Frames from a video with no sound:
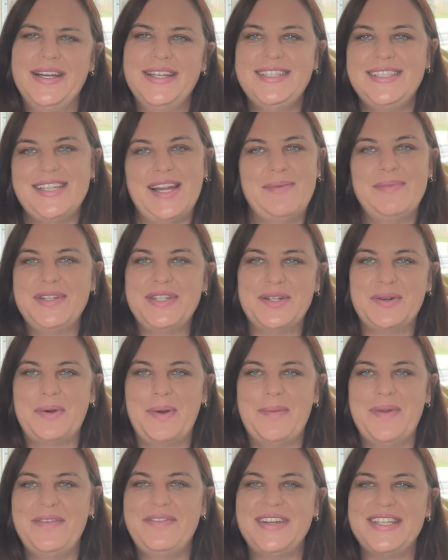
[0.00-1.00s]
He's not Mr.
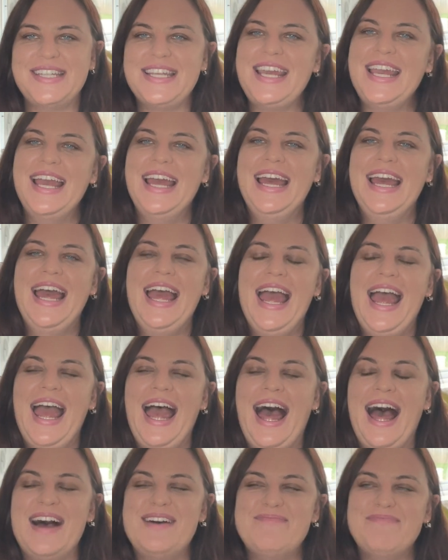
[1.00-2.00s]
Warm and Fuzzy.
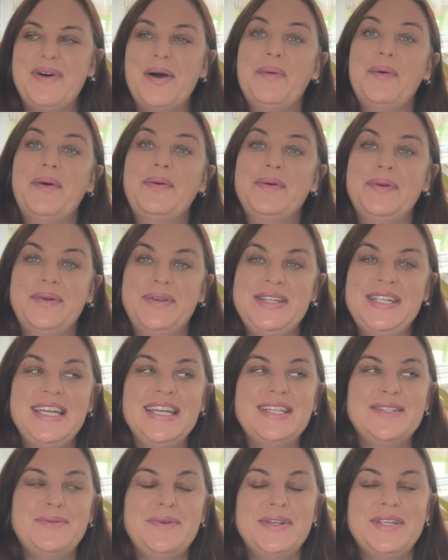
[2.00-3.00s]
But what we were doing
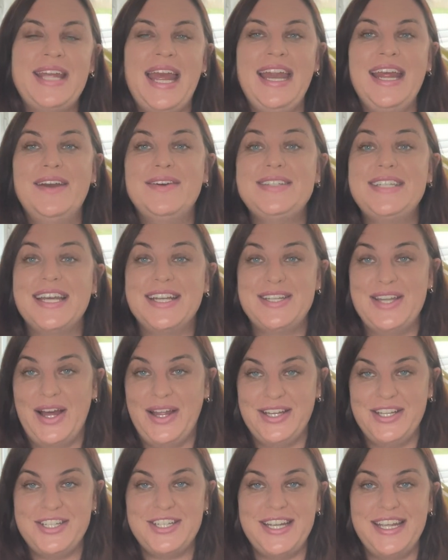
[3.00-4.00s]
is we were getting out
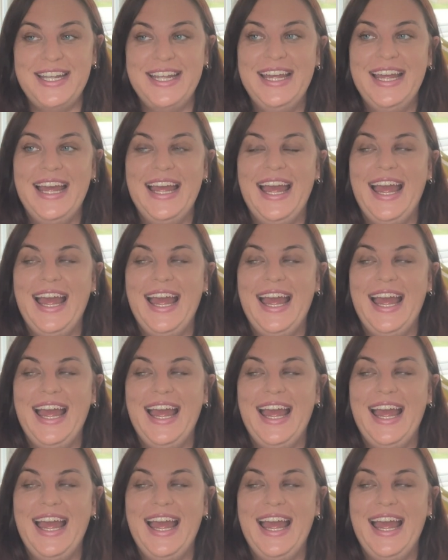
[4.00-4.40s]
technology.